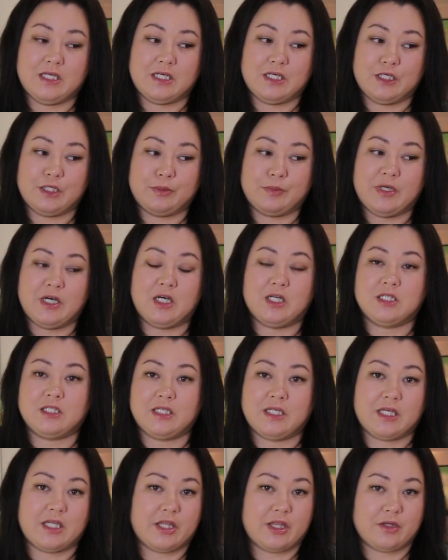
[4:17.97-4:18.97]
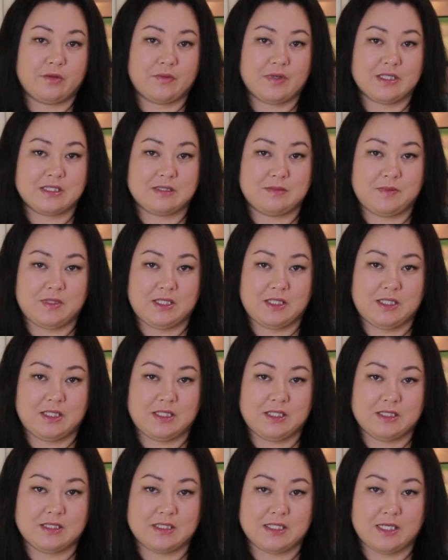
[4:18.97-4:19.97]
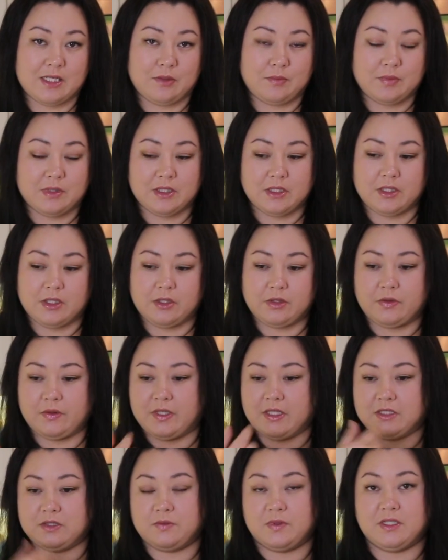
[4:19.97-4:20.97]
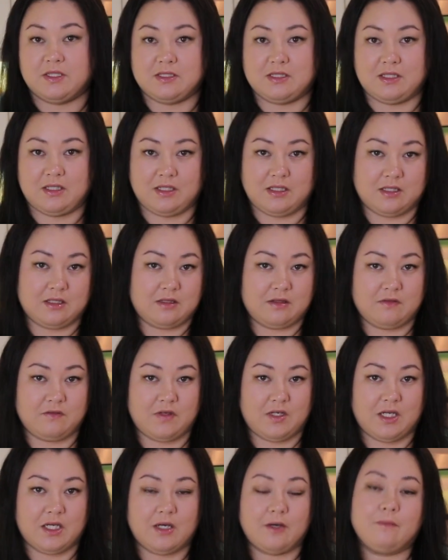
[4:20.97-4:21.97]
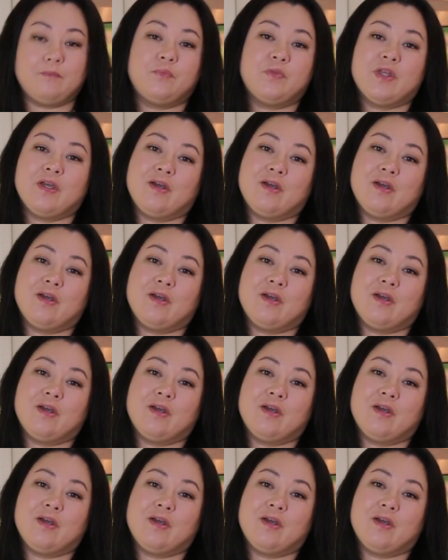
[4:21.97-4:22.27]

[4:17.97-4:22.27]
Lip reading: I'll link the recipe down below as well as at the end of the video.